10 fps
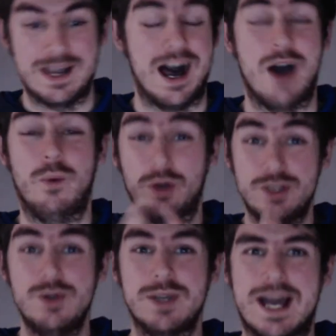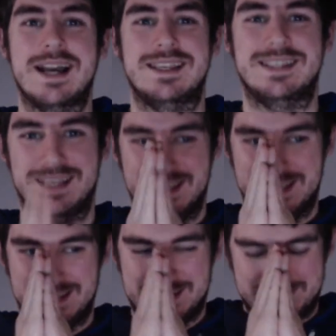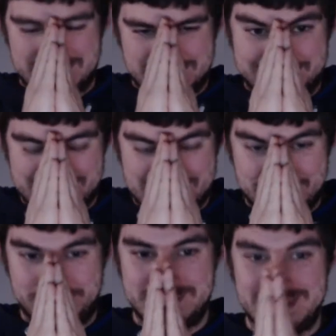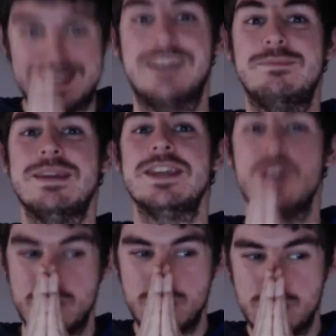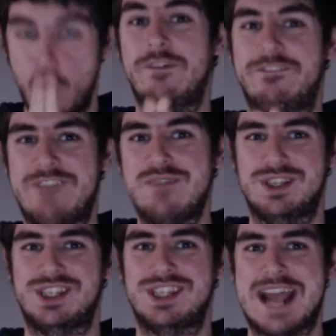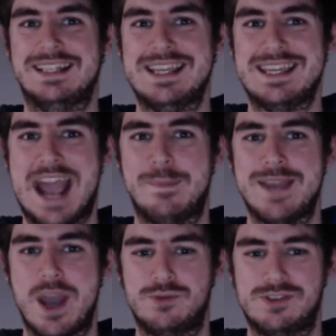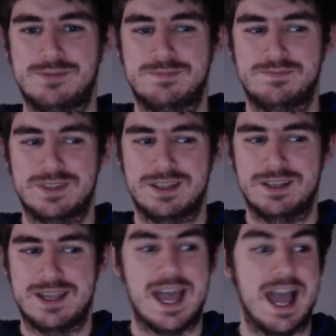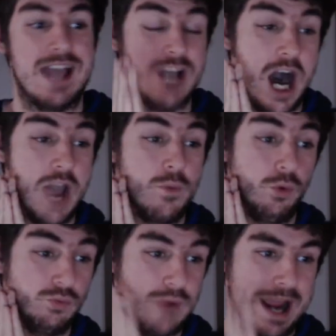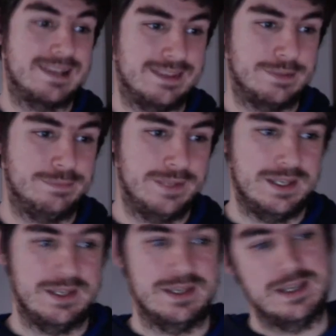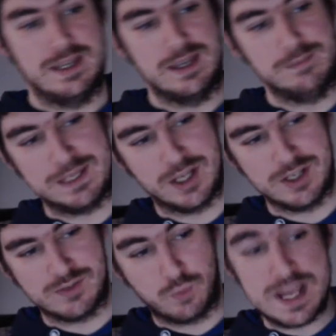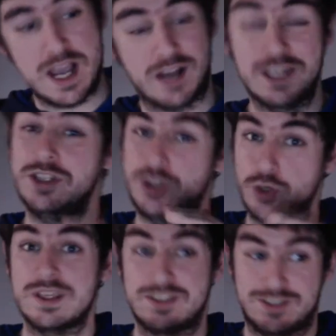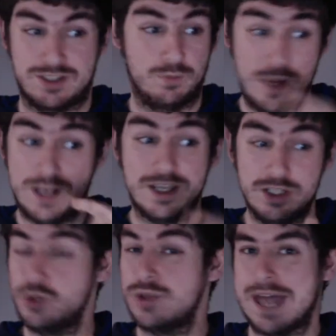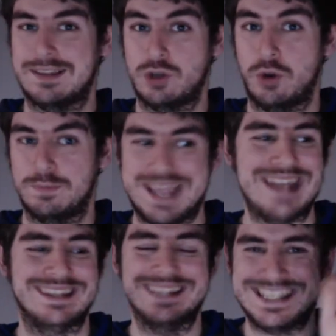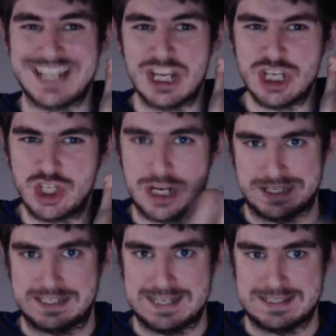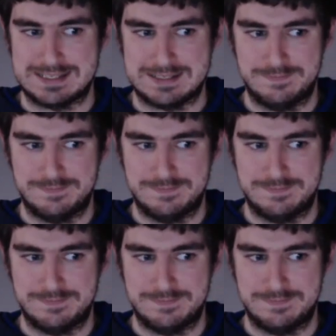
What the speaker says: want you guys to send me your favorite Stan Lee cameos, and I will rank them. Because we are going to do this, we're going to do that top 10 list justice.